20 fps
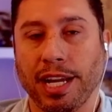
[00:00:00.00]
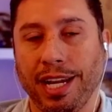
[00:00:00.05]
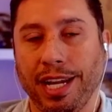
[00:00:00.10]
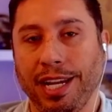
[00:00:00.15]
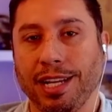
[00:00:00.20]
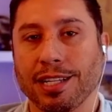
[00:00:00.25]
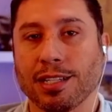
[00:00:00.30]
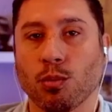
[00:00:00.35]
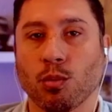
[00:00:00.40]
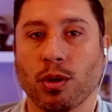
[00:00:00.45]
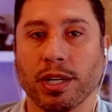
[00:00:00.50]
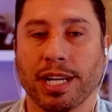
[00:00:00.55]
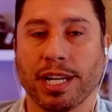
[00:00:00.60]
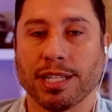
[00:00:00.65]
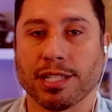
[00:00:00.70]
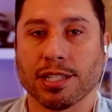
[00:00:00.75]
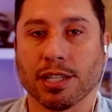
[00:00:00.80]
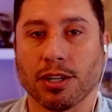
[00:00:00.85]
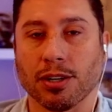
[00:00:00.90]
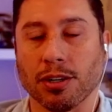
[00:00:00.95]
isn't what
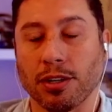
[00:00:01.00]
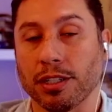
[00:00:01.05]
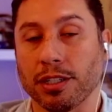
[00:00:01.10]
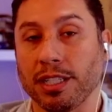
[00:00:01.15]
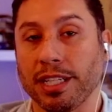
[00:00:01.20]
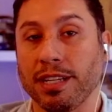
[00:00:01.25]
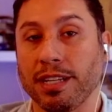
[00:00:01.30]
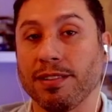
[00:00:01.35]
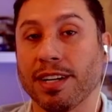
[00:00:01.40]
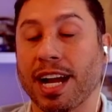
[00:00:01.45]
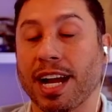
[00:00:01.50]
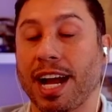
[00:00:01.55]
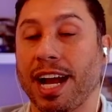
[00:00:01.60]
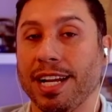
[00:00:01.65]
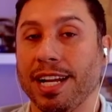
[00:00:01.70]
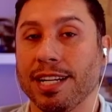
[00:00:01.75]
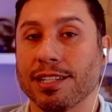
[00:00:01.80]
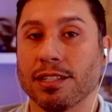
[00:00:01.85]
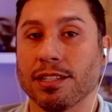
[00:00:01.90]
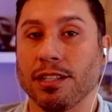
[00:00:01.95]
gets the girl to leave a guy,
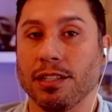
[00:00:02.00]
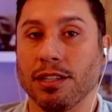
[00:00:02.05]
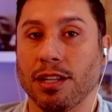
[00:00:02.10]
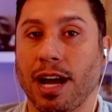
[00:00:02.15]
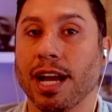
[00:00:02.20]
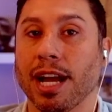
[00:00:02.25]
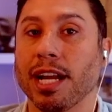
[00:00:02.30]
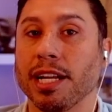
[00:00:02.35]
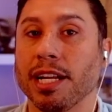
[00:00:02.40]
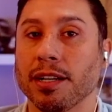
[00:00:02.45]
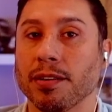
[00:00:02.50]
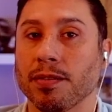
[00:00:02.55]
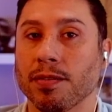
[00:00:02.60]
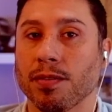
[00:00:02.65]
it's the lying.